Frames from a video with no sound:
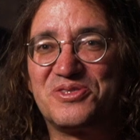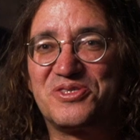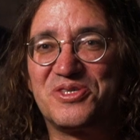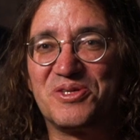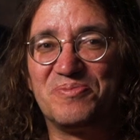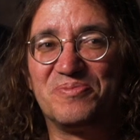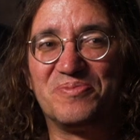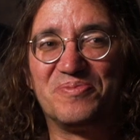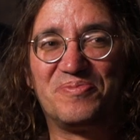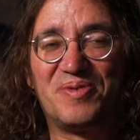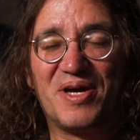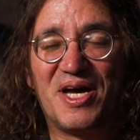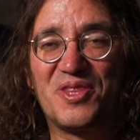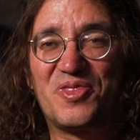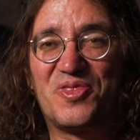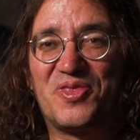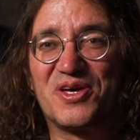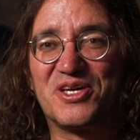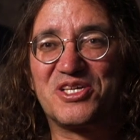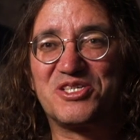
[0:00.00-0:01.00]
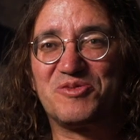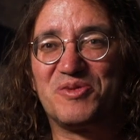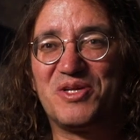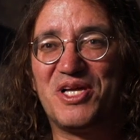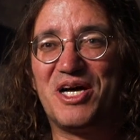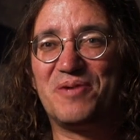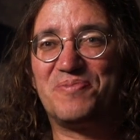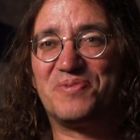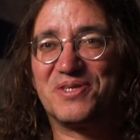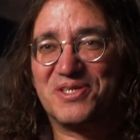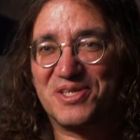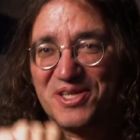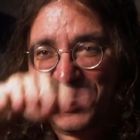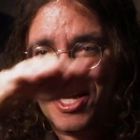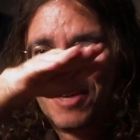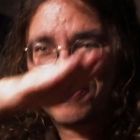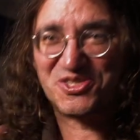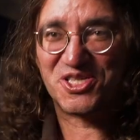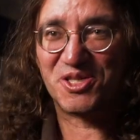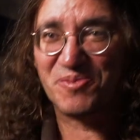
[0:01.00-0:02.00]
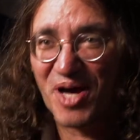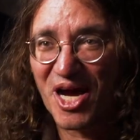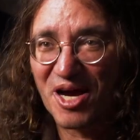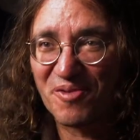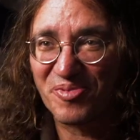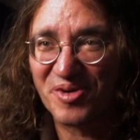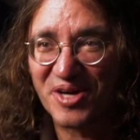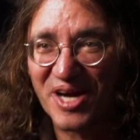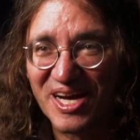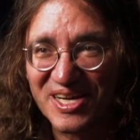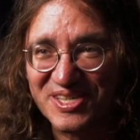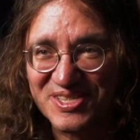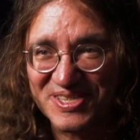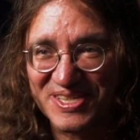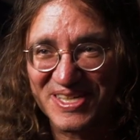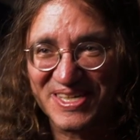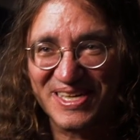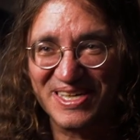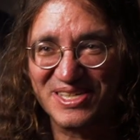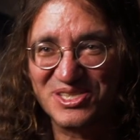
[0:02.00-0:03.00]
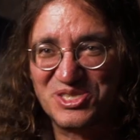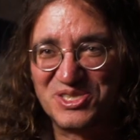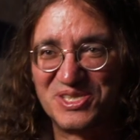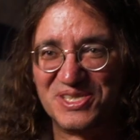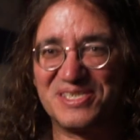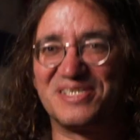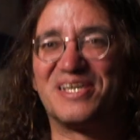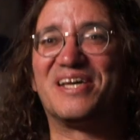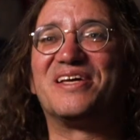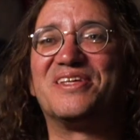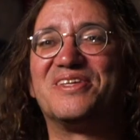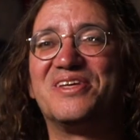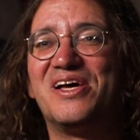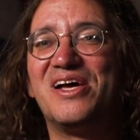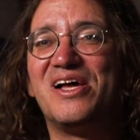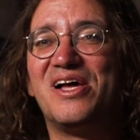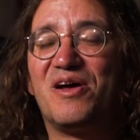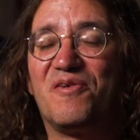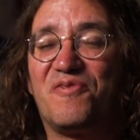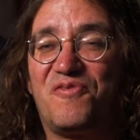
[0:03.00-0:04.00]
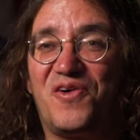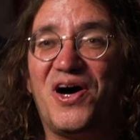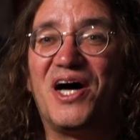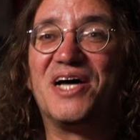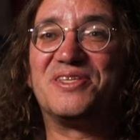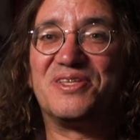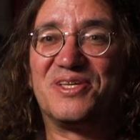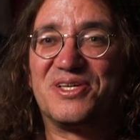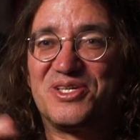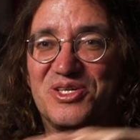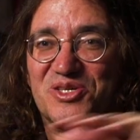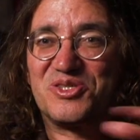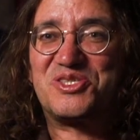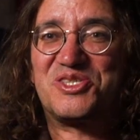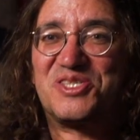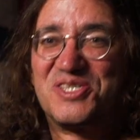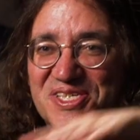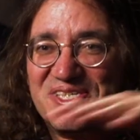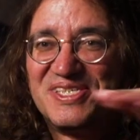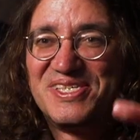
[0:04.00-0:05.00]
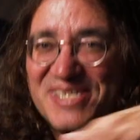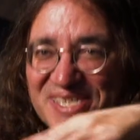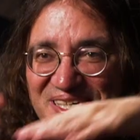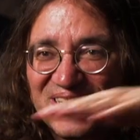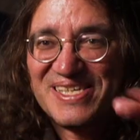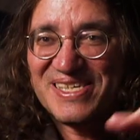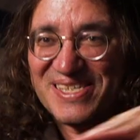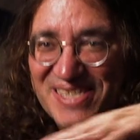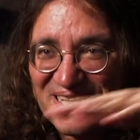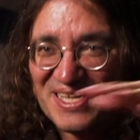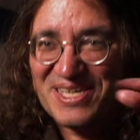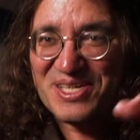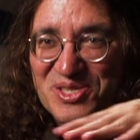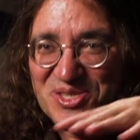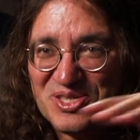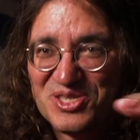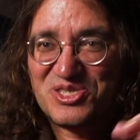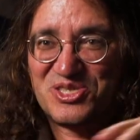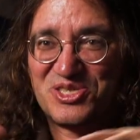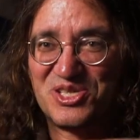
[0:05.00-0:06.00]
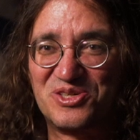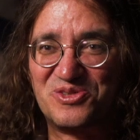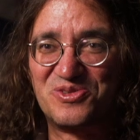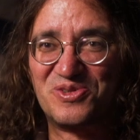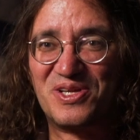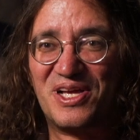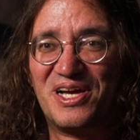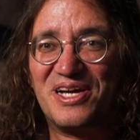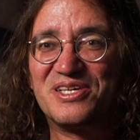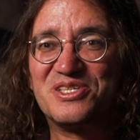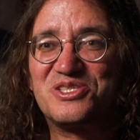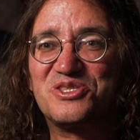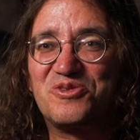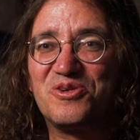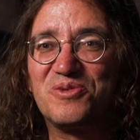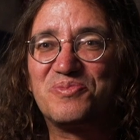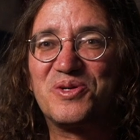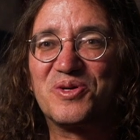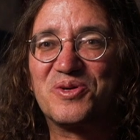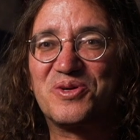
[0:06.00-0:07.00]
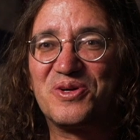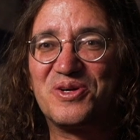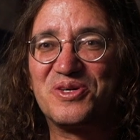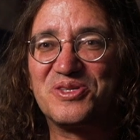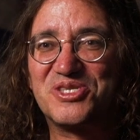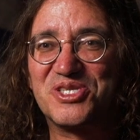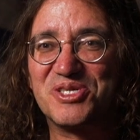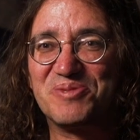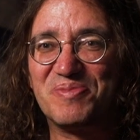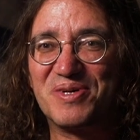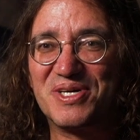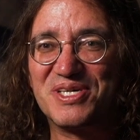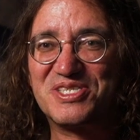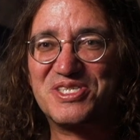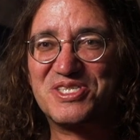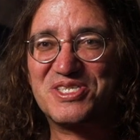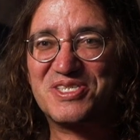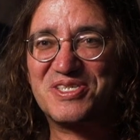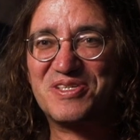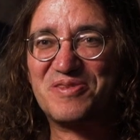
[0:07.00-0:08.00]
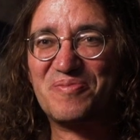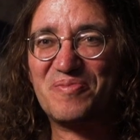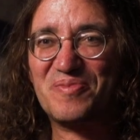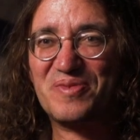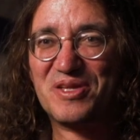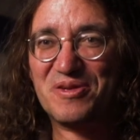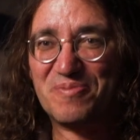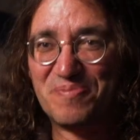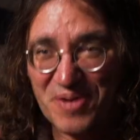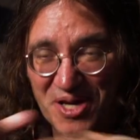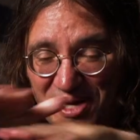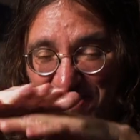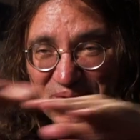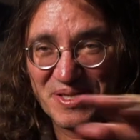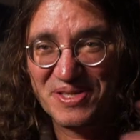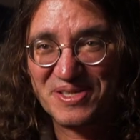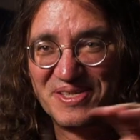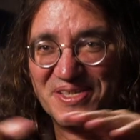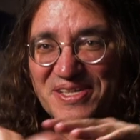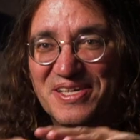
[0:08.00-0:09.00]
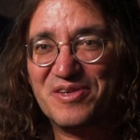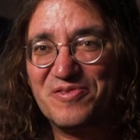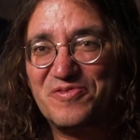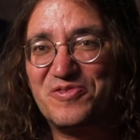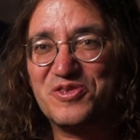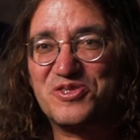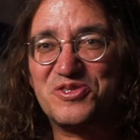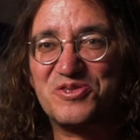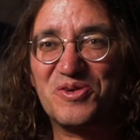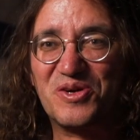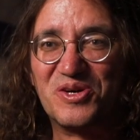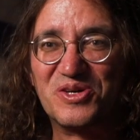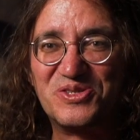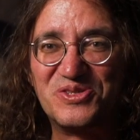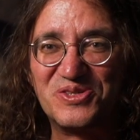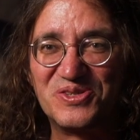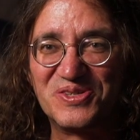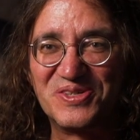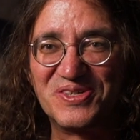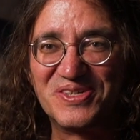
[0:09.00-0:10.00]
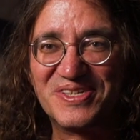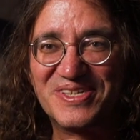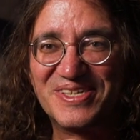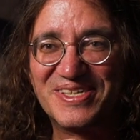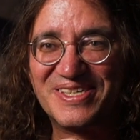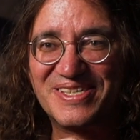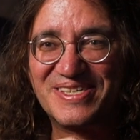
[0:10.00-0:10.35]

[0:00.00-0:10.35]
some bad things will happen, you'll have some ab reaction against it, and finally you'll see like a decentralized cryptocurrency-based payment infrastructure